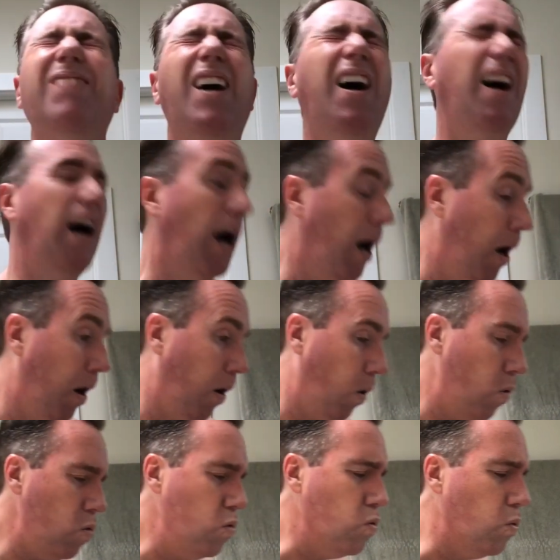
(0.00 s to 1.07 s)
Ah,
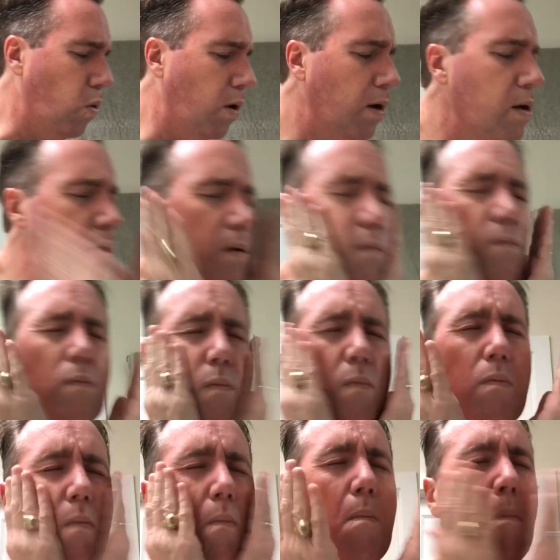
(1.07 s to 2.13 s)
ooh.
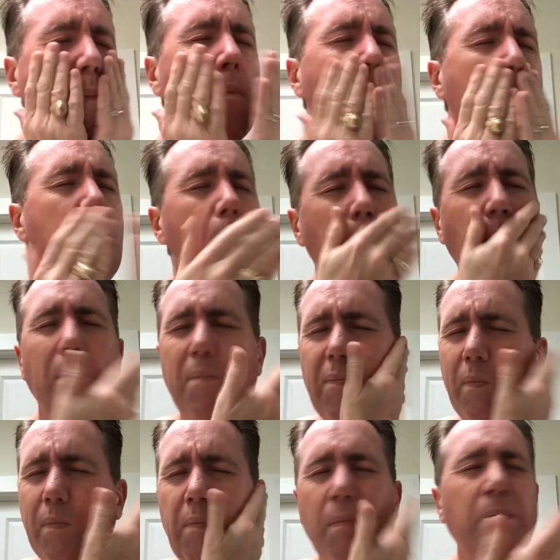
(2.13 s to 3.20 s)
Mmm,
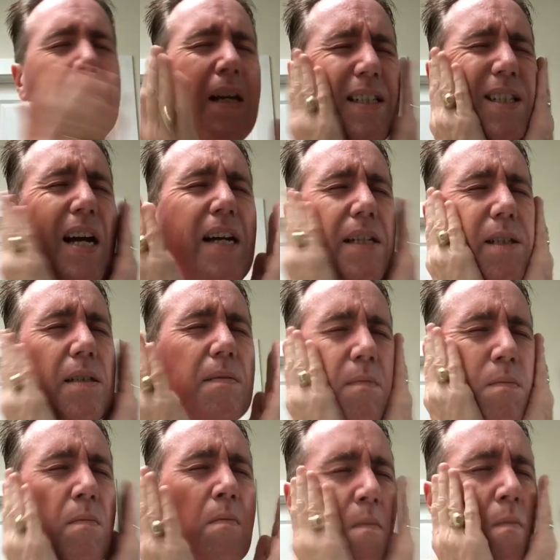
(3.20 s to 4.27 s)
that's nice.
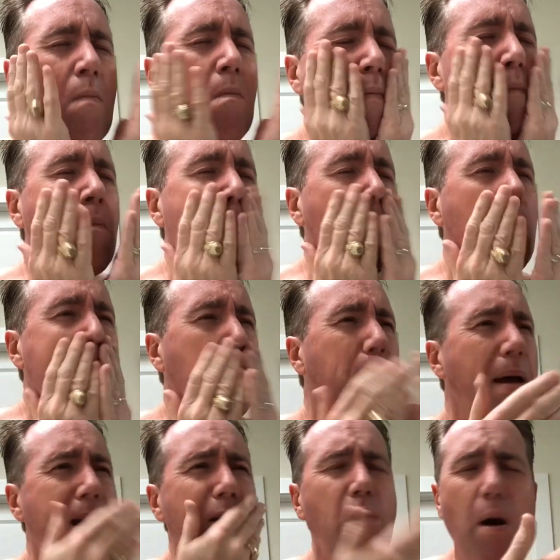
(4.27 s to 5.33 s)

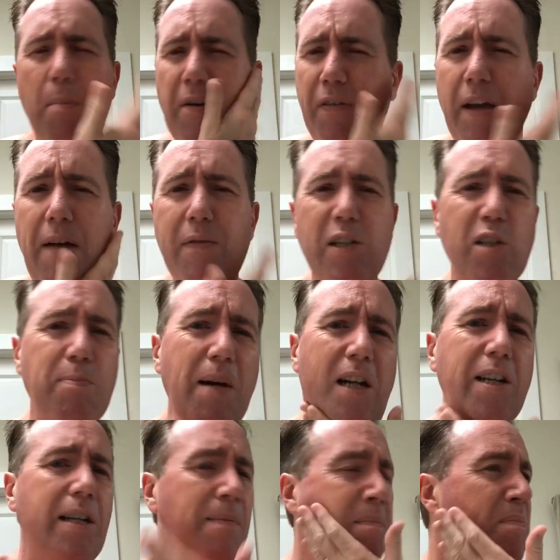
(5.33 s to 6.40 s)
Bay rum, if you haven't
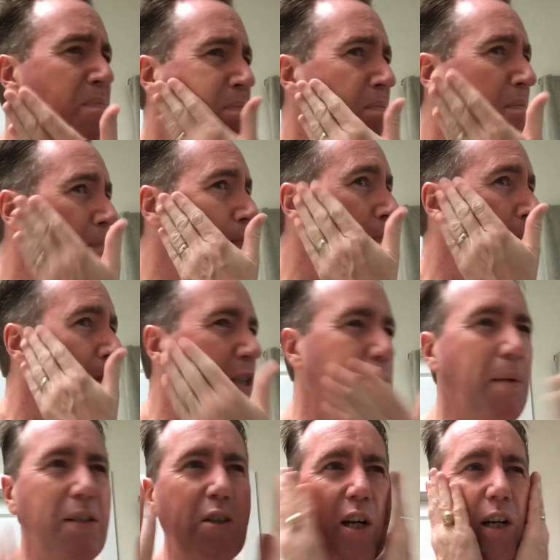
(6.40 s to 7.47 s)
smelled it, it
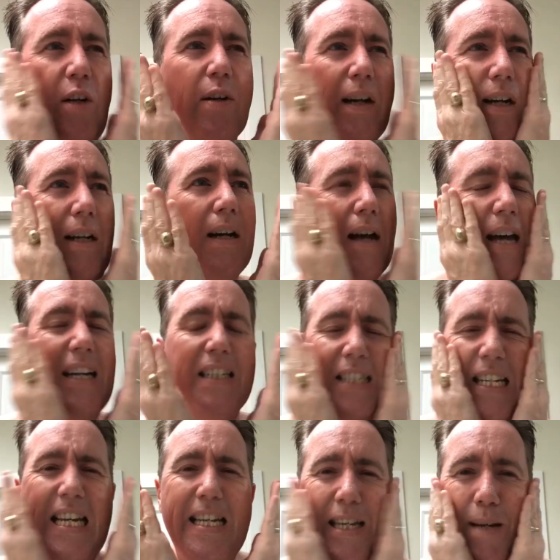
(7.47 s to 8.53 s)
smells like you're at a, at a
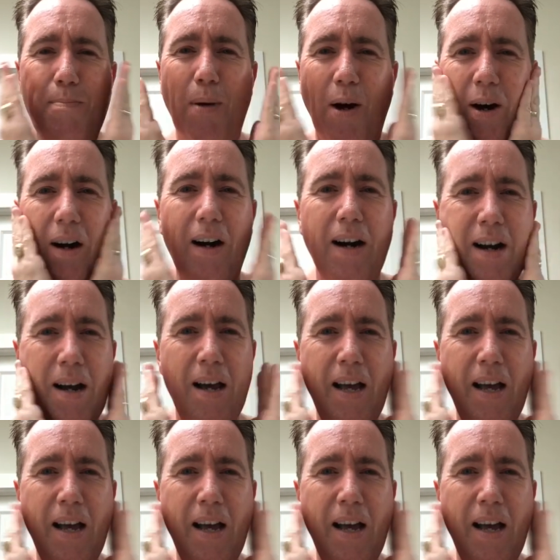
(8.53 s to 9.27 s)
tiki bar,